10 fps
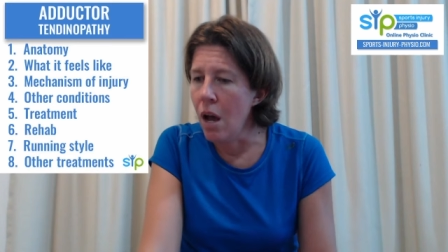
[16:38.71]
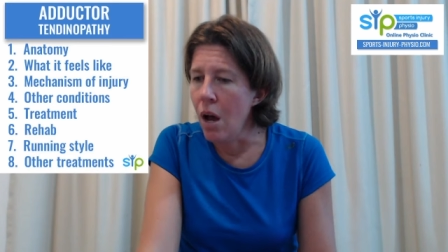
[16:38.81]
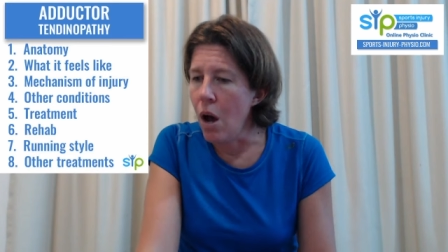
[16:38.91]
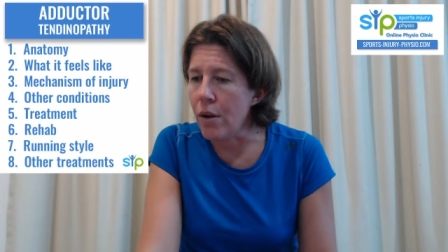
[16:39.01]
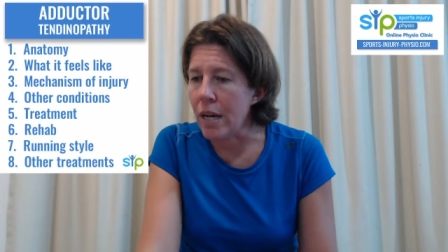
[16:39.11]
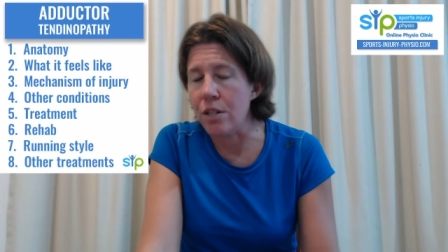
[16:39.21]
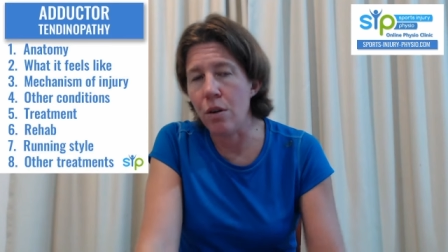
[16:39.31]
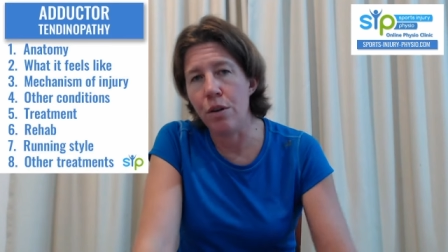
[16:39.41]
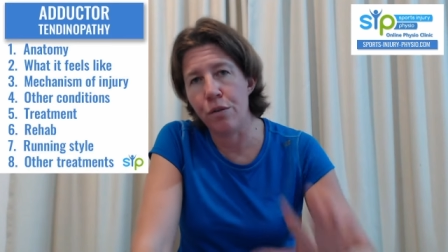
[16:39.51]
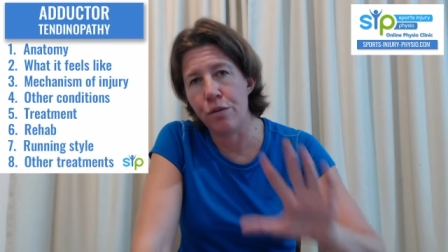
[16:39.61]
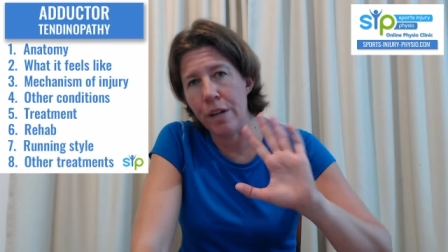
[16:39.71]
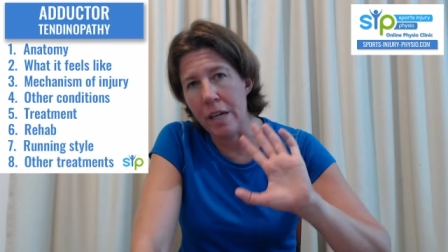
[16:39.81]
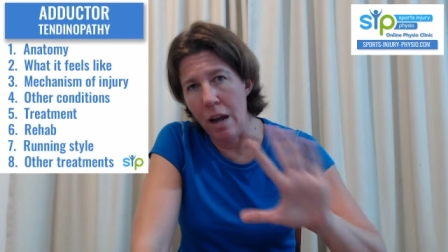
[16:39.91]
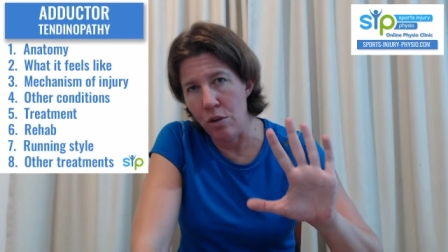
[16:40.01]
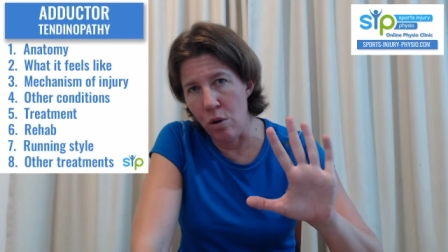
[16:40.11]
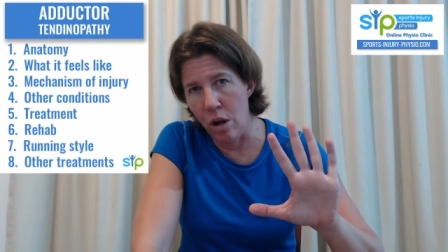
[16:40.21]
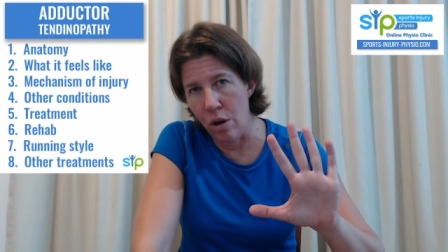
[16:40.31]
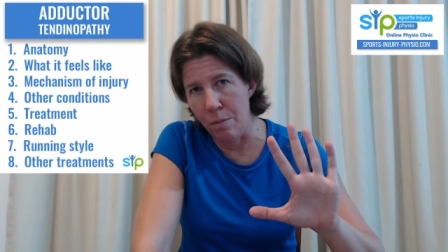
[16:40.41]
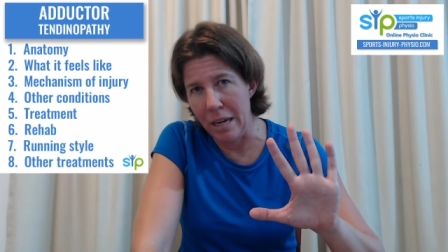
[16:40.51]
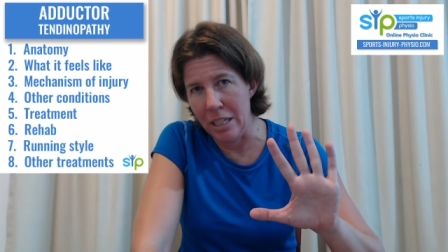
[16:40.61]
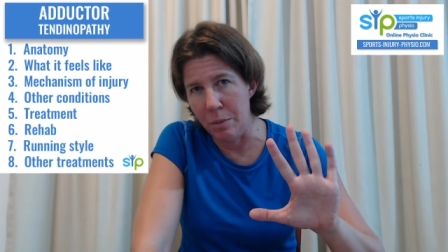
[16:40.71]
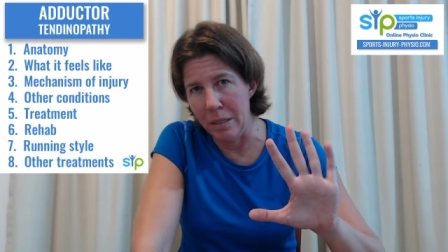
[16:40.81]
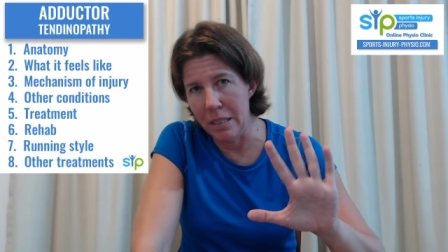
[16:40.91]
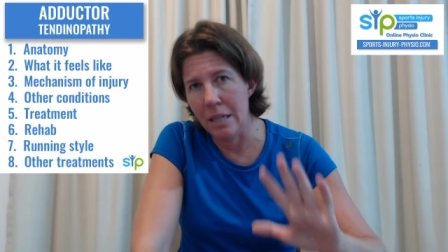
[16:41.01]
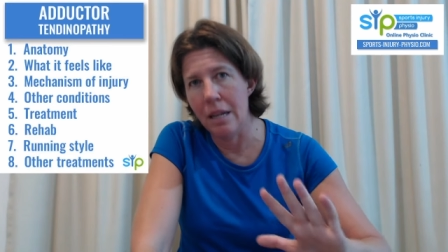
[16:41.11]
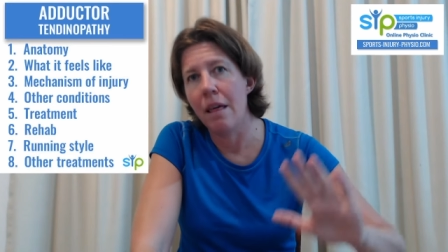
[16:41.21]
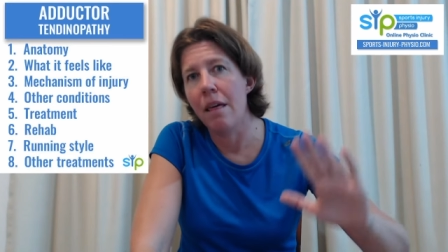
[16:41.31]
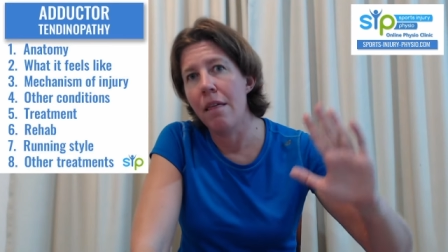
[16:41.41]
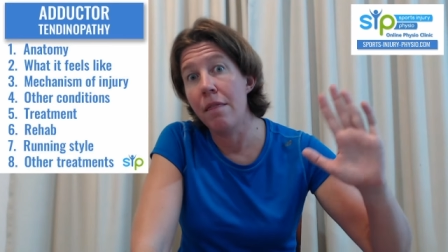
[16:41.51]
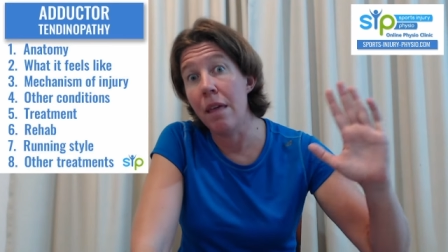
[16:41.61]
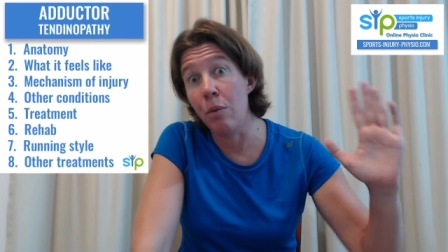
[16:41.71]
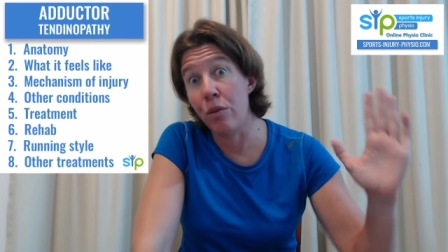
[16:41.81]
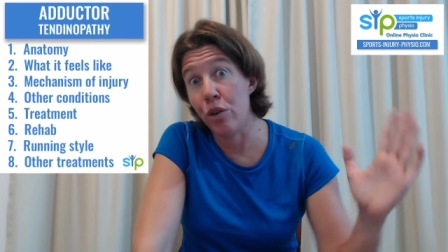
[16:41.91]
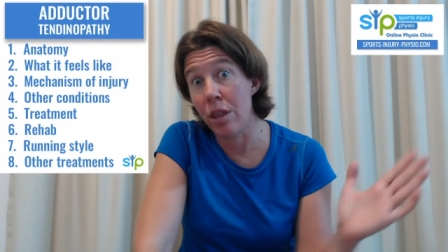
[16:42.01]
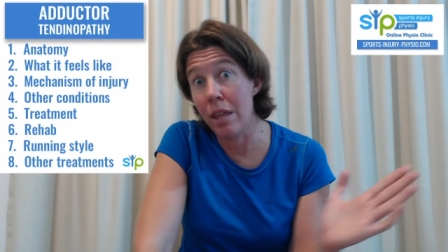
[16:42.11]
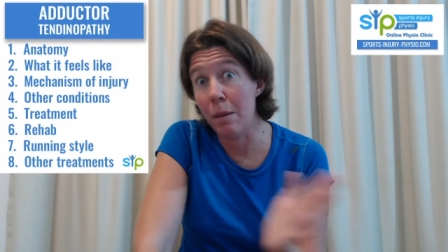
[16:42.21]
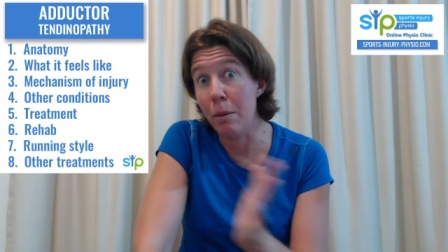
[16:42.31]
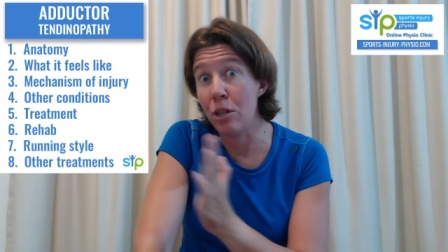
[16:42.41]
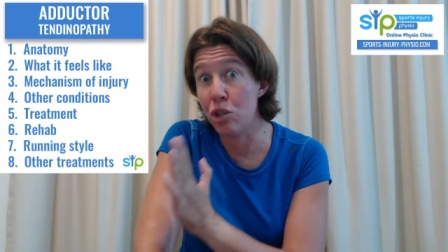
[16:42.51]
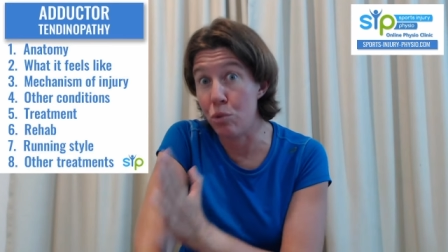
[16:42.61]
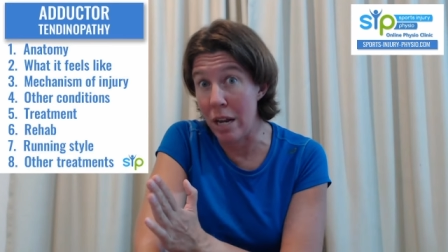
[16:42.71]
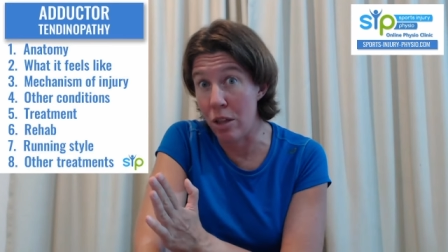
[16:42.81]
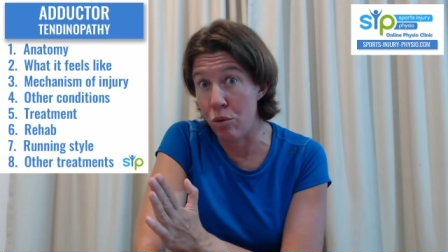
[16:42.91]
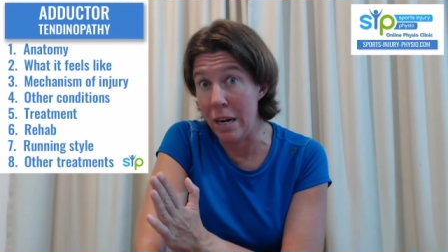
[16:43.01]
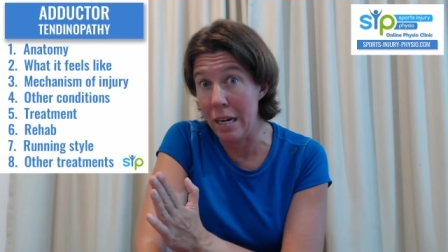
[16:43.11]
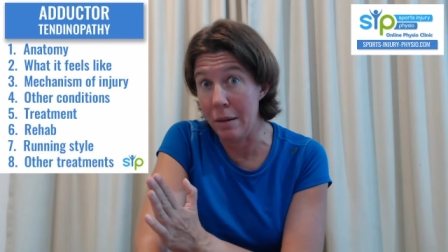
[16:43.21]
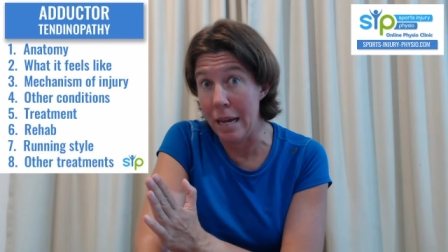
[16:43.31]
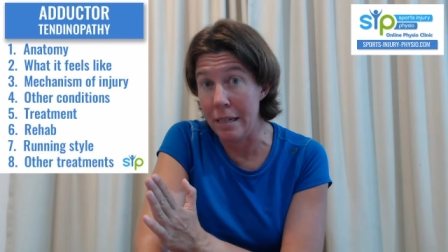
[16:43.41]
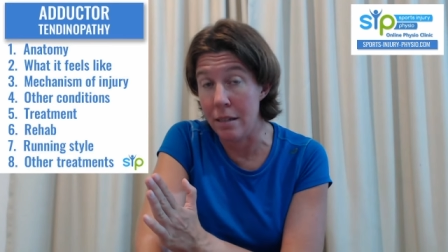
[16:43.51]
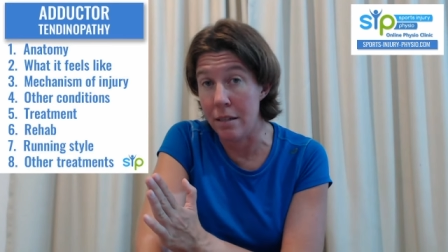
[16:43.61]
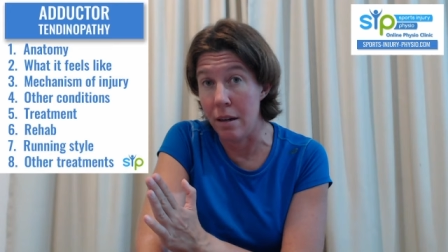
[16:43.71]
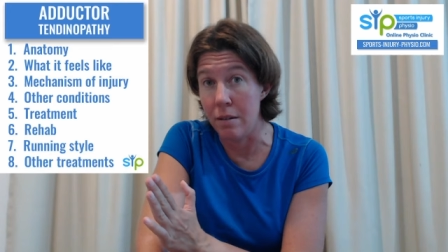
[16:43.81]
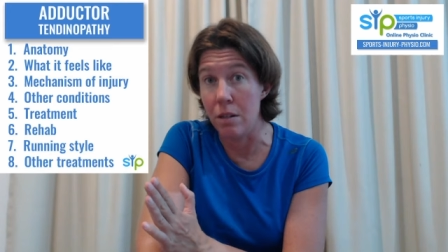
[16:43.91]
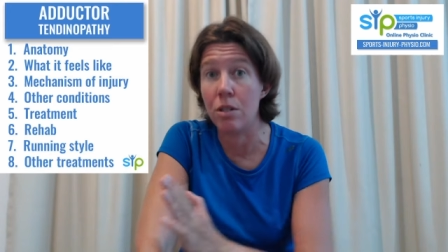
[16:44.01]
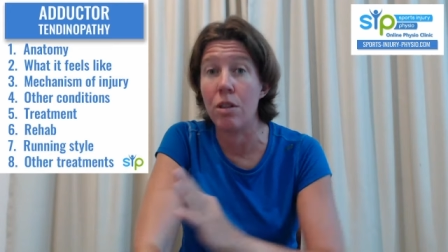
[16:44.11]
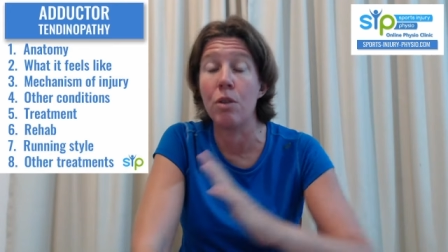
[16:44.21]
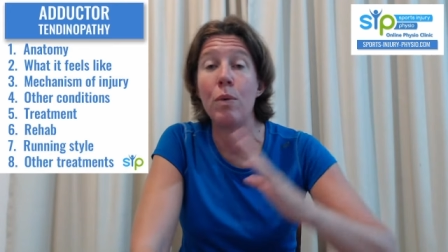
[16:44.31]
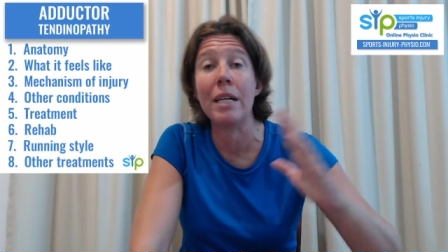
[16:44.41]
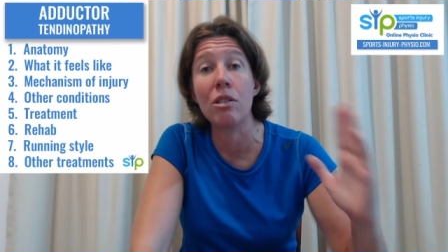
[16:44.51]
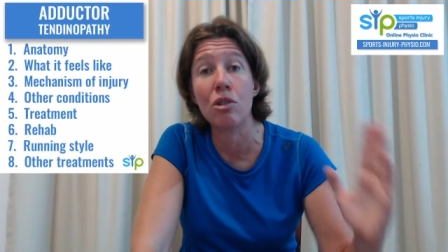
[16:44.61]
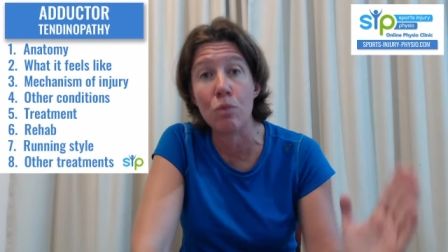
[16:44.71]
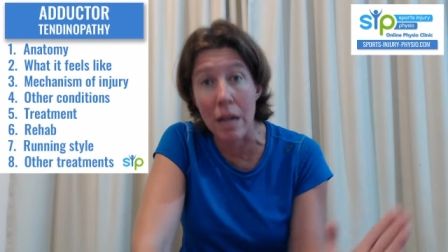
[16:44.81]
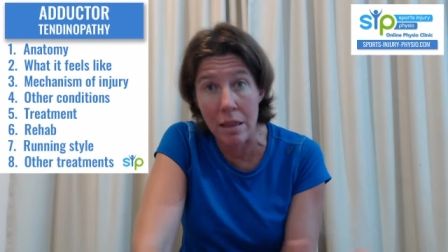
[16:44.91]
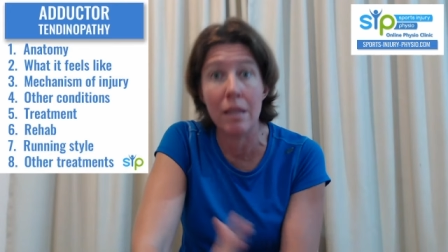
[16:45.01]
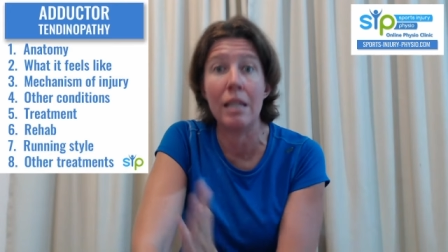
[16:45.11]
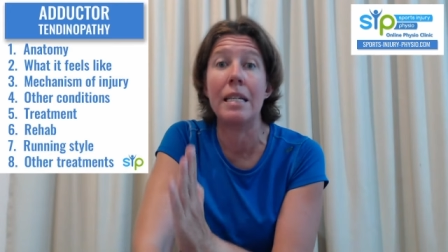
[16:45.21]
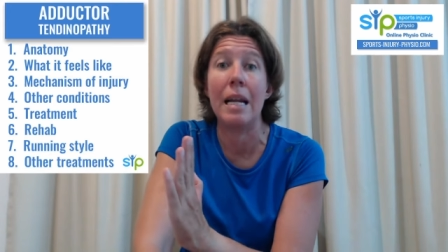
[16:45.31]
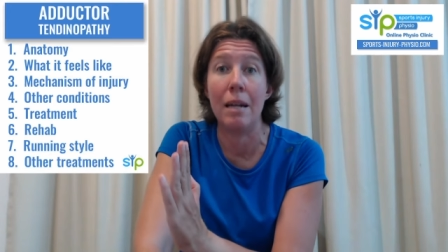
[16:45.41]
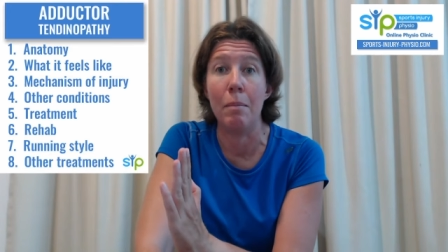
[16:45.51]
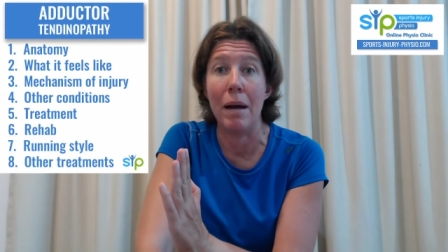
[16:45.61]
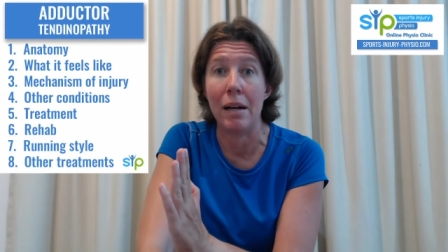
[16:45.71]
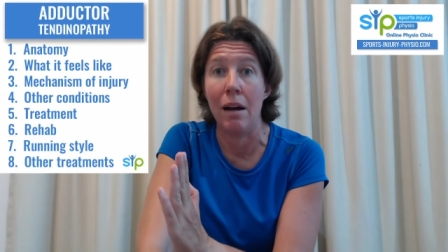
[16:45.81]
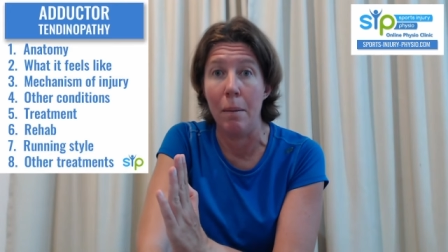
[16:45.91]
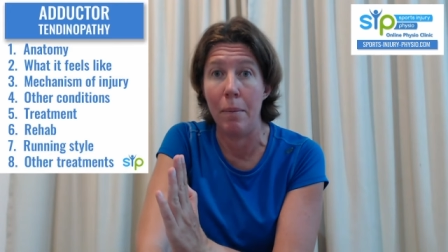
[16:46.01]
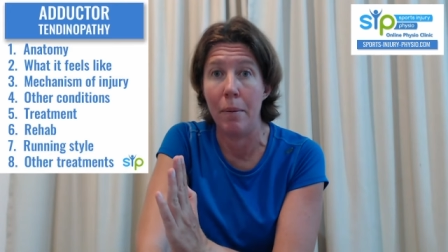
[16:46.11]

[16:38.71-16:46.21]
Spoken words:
Okay, so you've figured out your load management. Then we've got to think about strength training exercises so that we can strengthen the tendon back up.